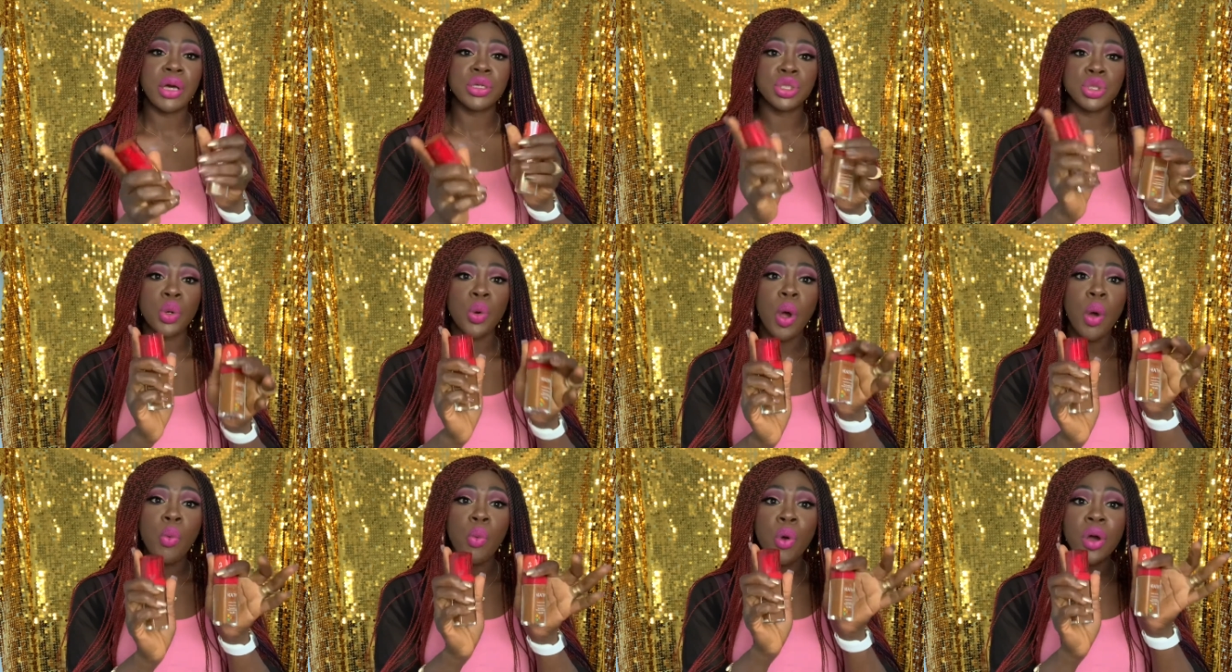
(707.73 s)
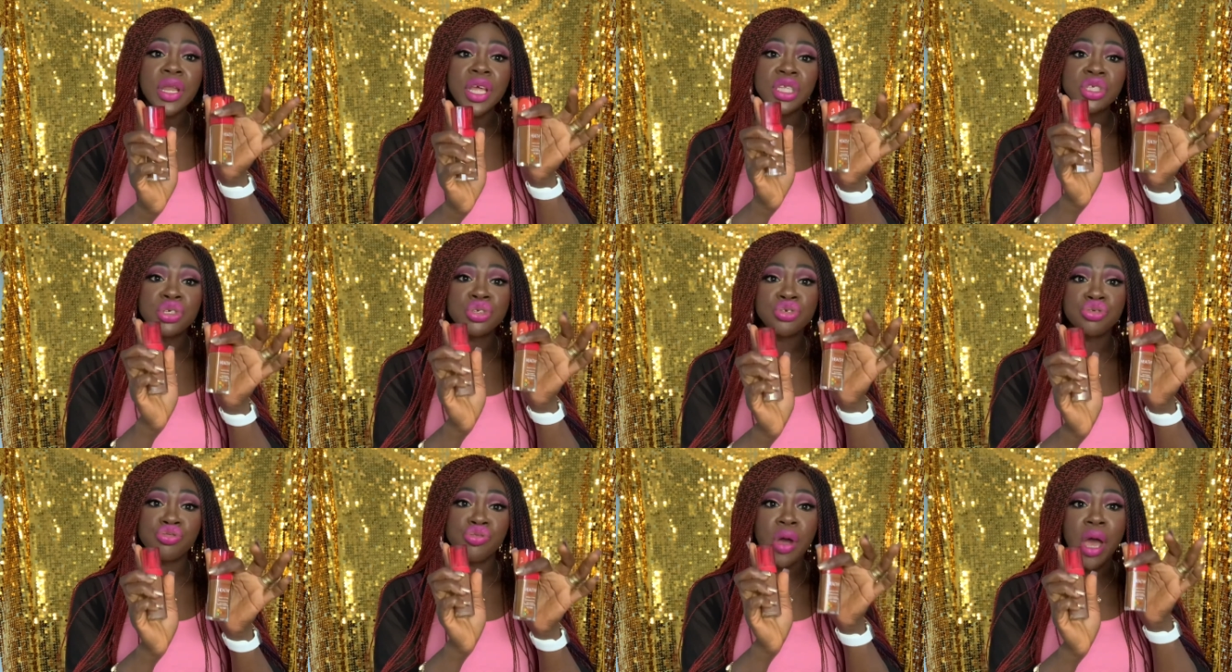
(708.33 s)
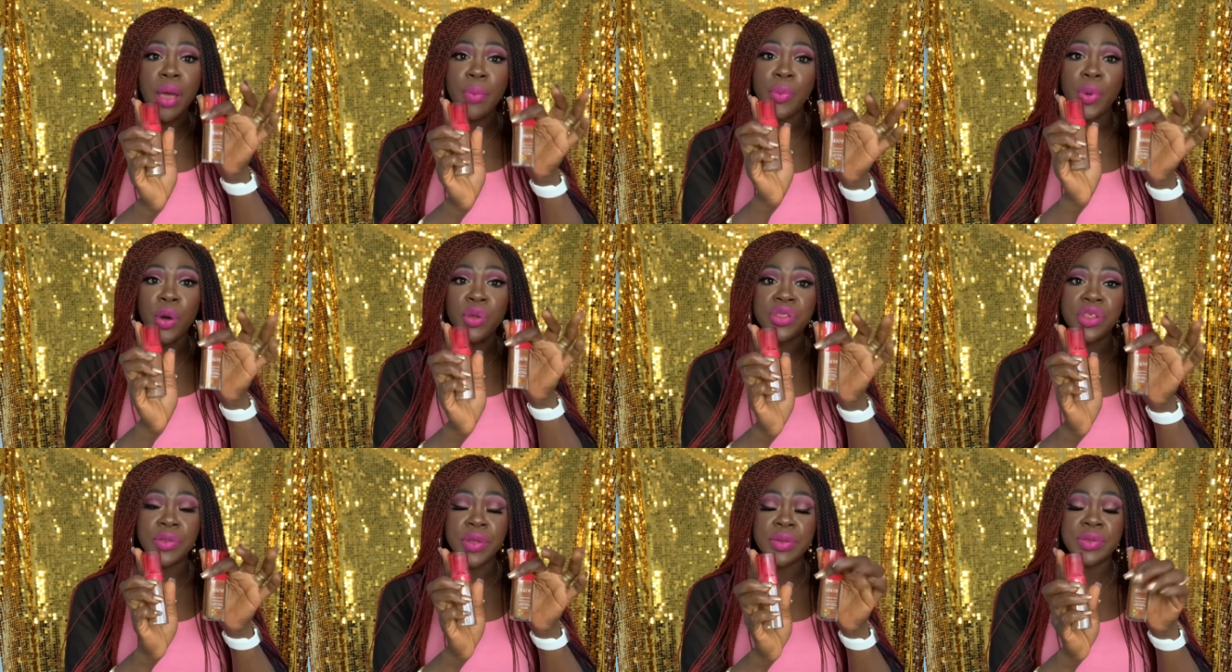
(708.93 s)
So I wanted to try
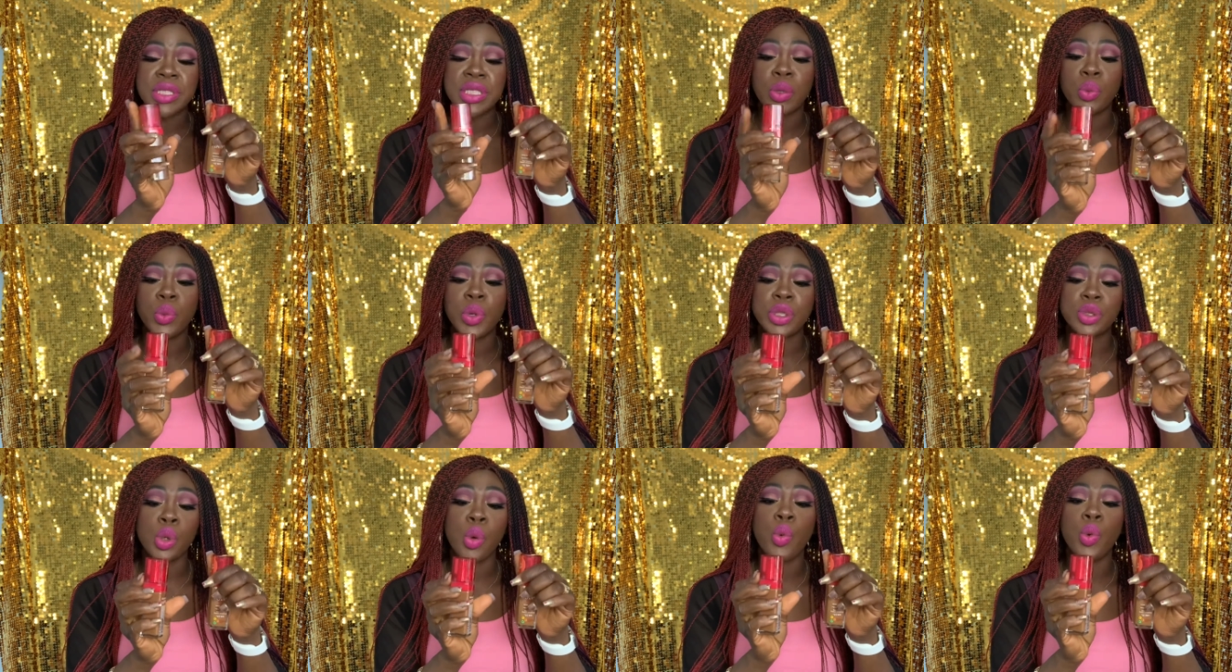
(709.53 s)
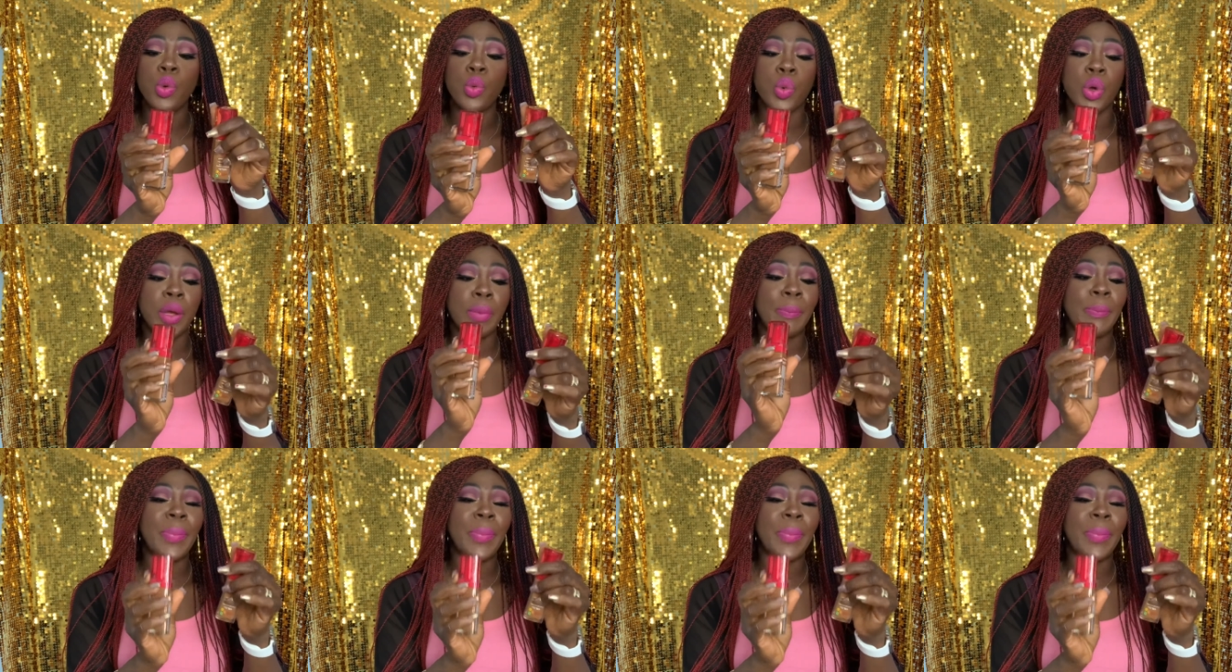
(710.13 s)
both of them, see which one would work